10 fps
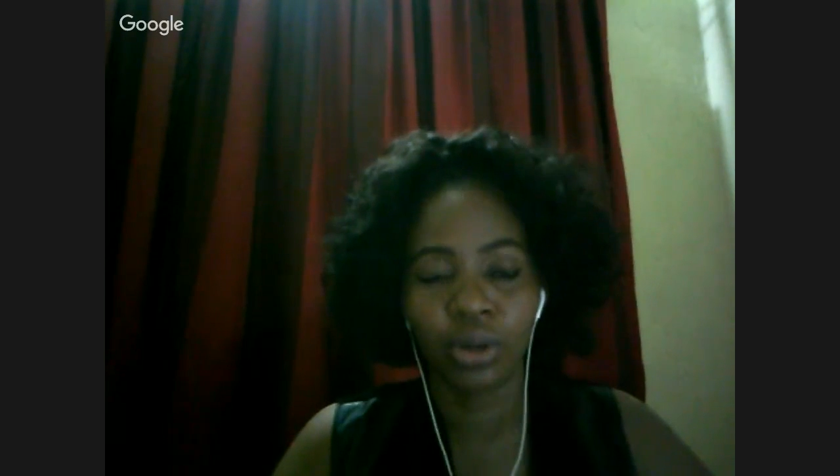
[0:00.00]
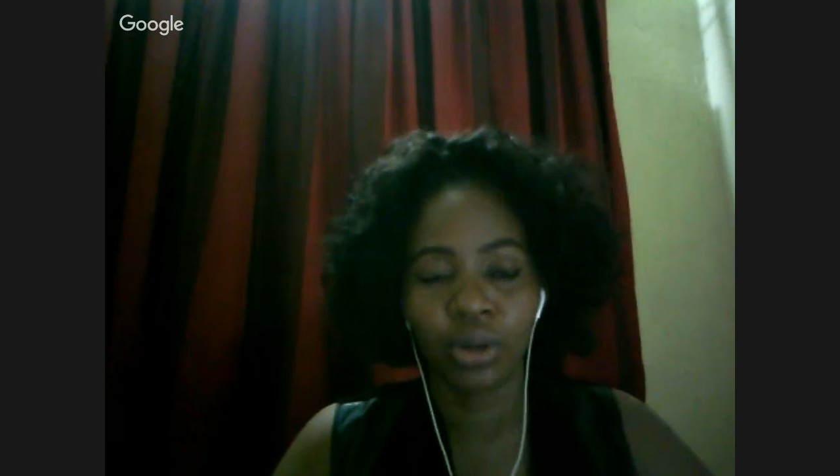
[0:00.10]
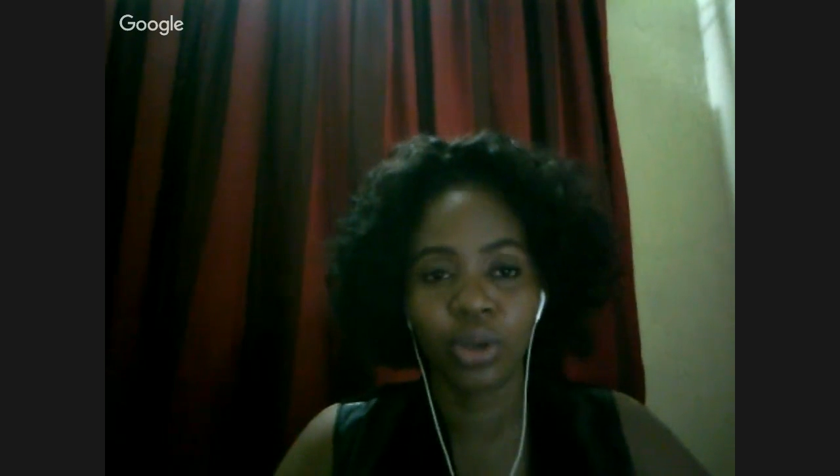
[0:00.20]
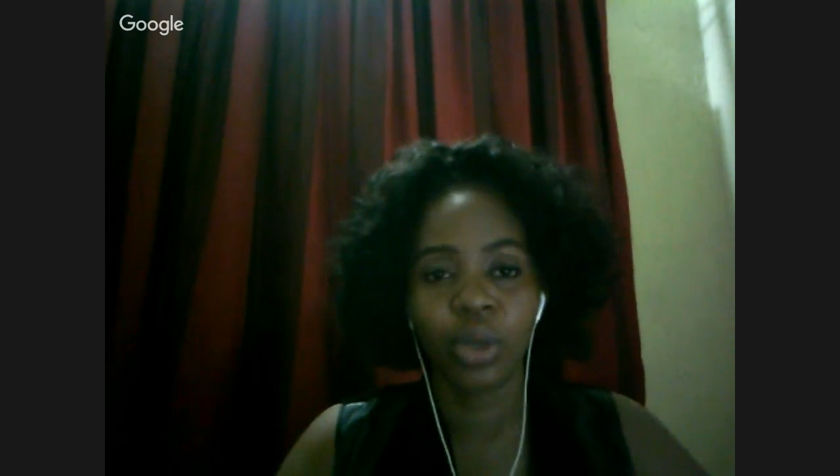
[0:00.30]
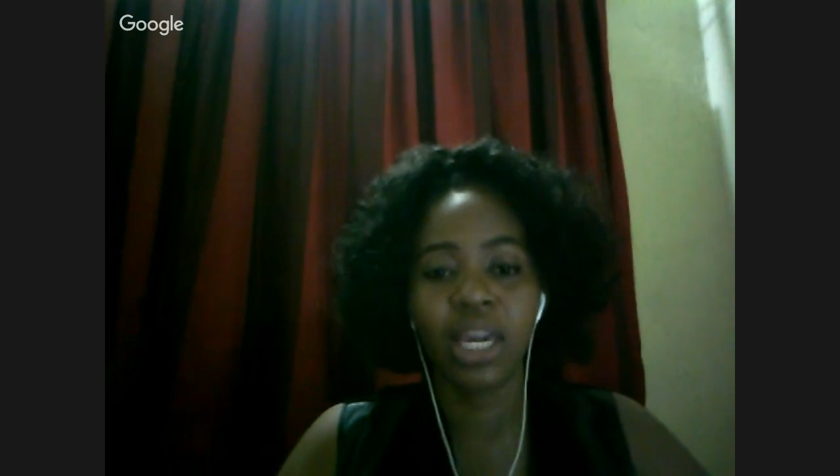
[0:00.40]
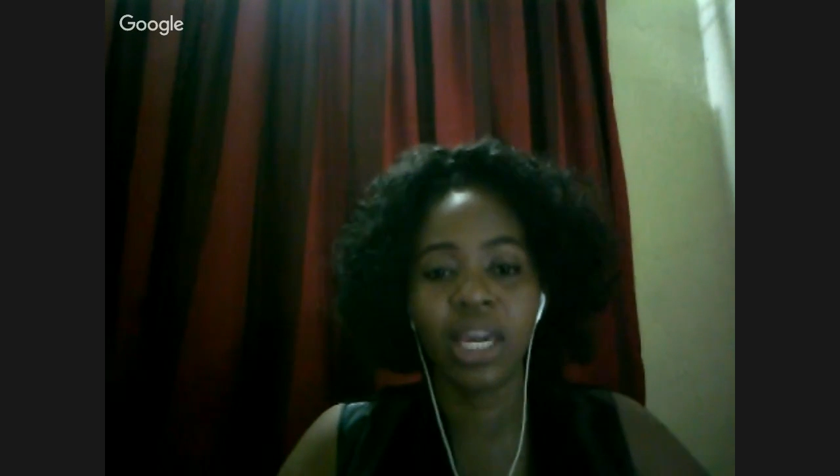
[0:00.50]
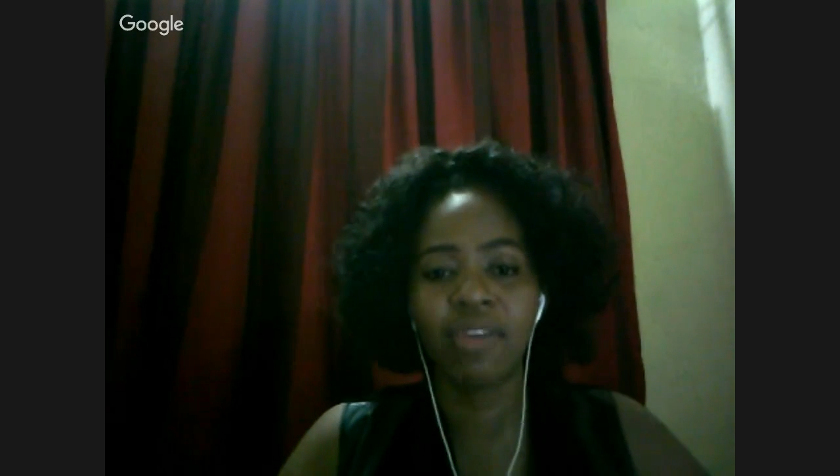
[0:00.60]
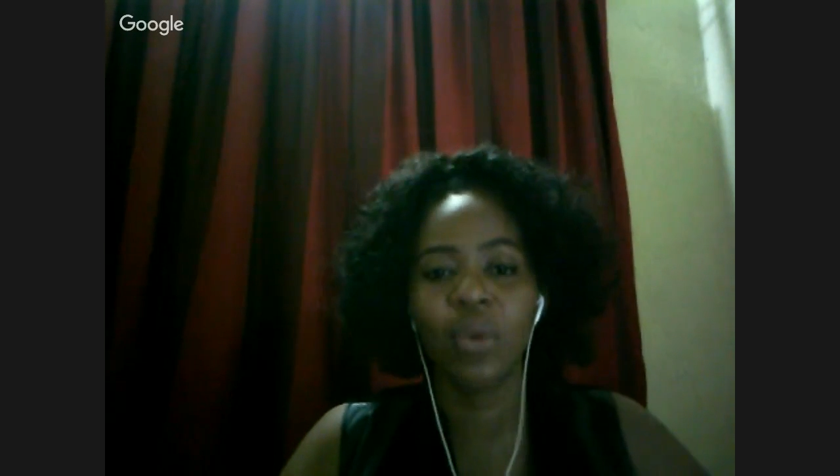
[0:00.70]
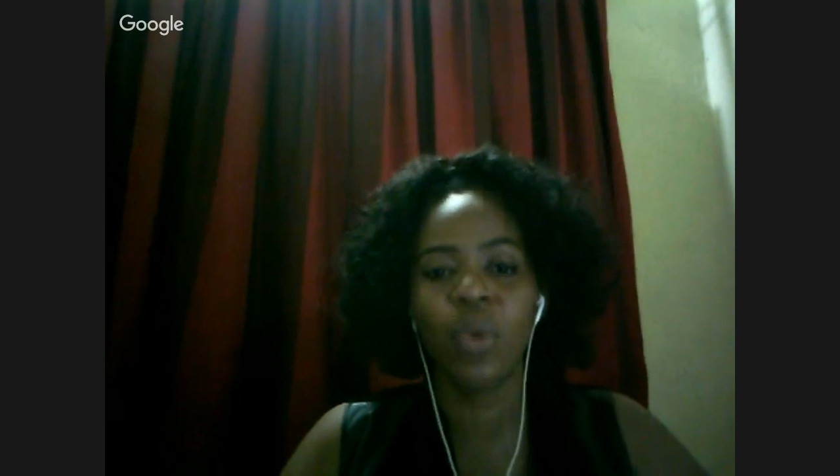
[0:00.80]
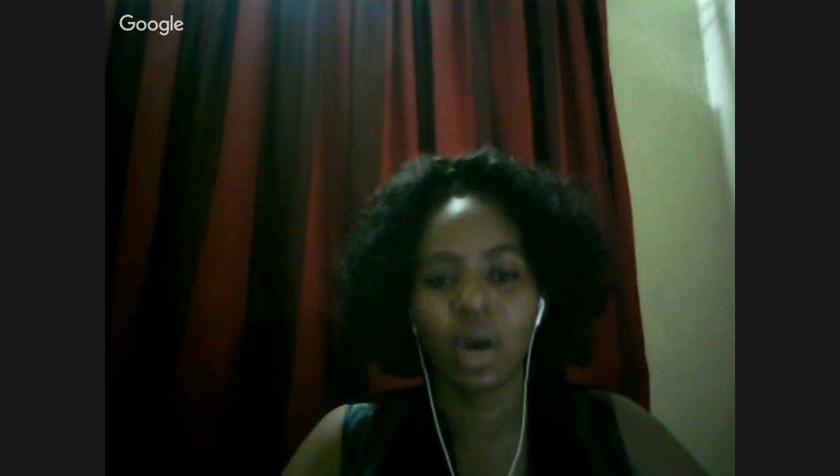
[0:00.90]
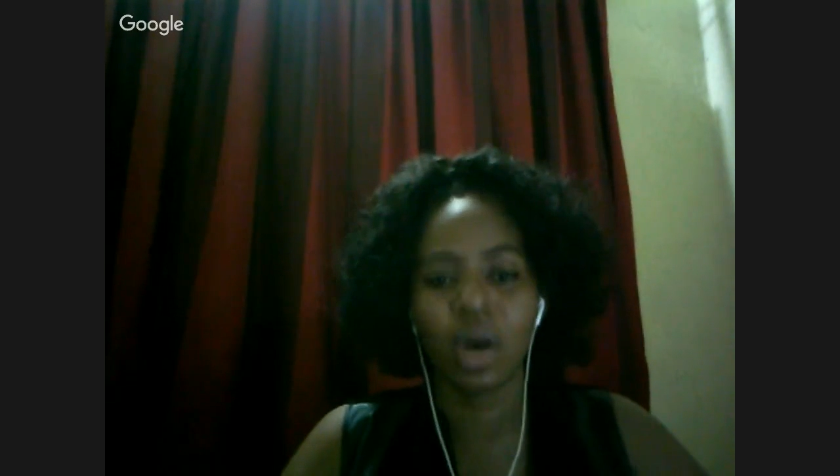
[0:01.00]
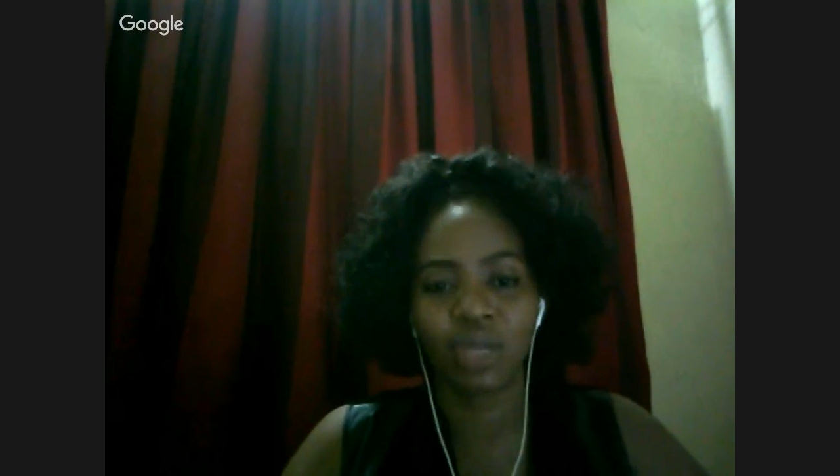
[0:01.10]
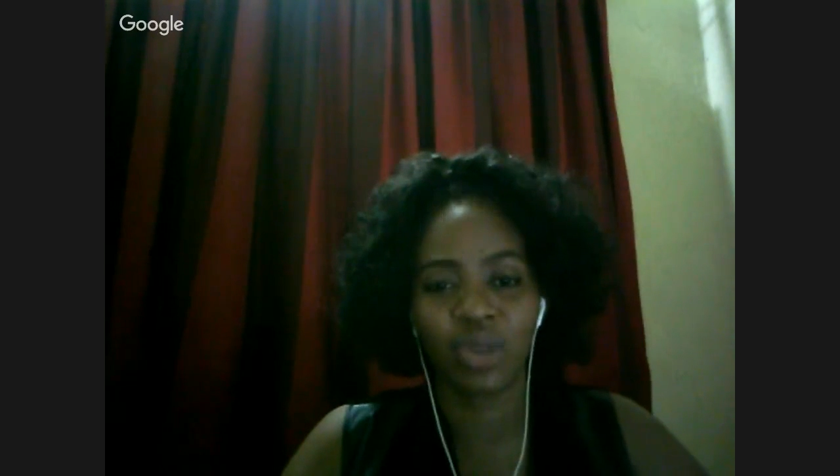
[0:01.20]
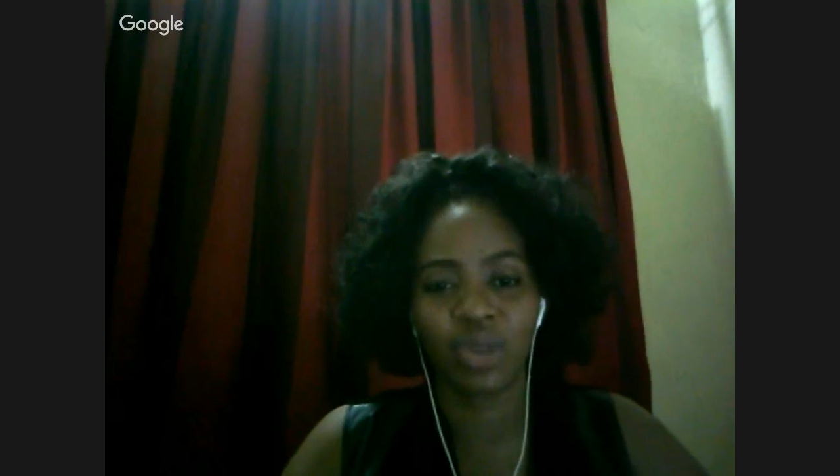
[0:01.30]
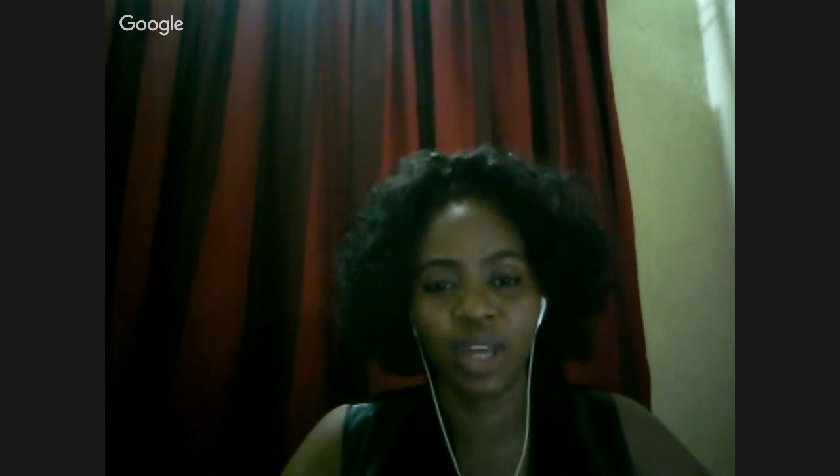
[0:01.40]
So if it works
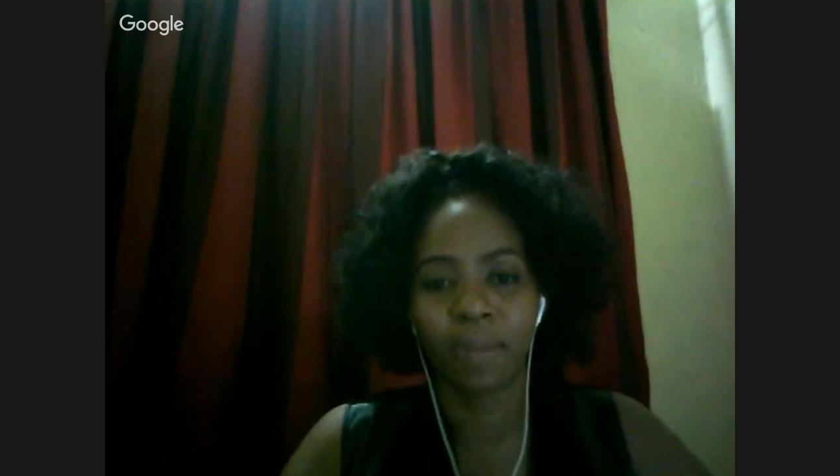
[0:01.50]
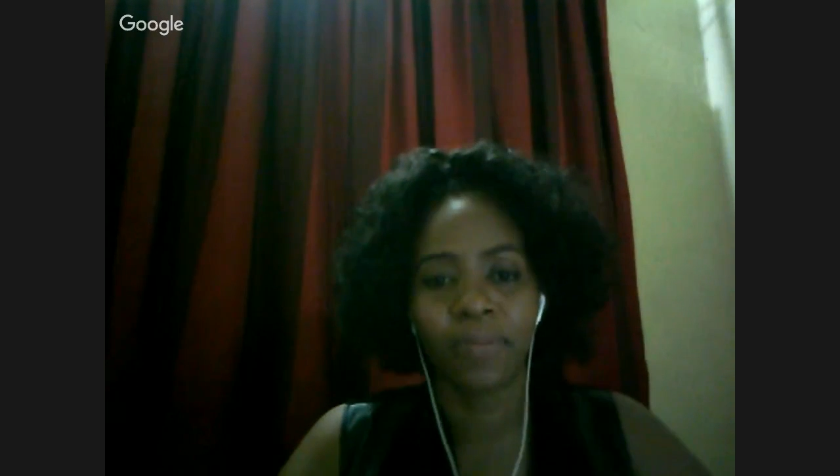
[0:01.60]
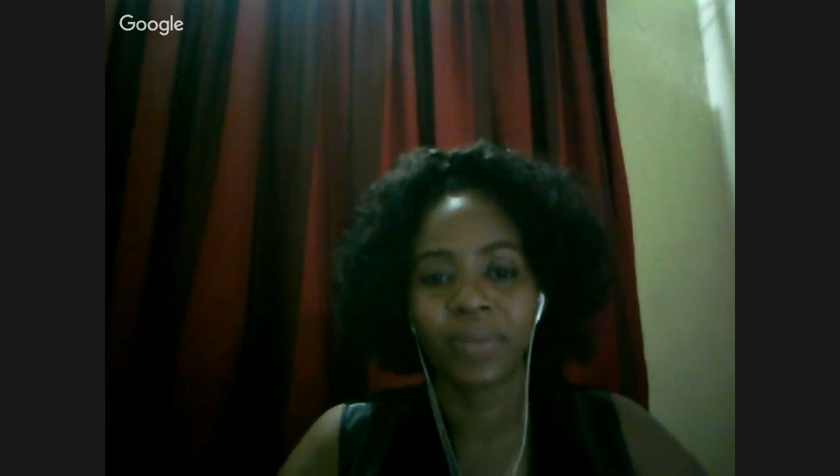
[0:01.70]
for them,